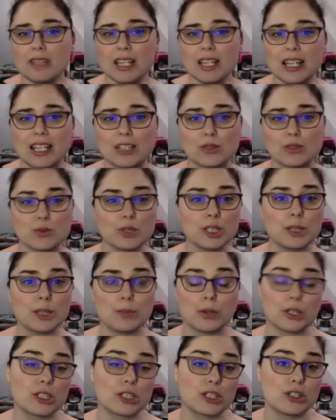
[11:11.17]
it's really
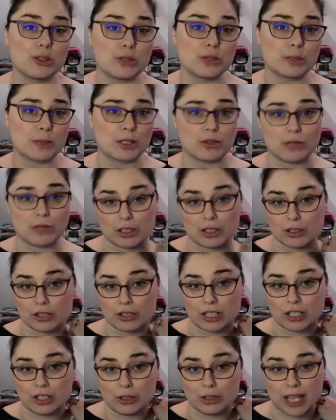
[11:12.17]
important to do as much research
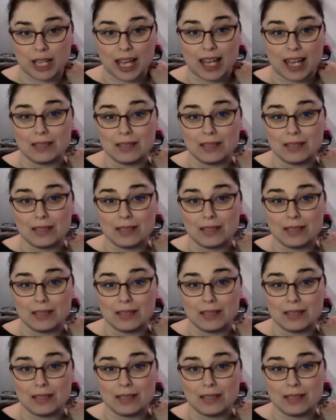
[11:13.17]
as you can,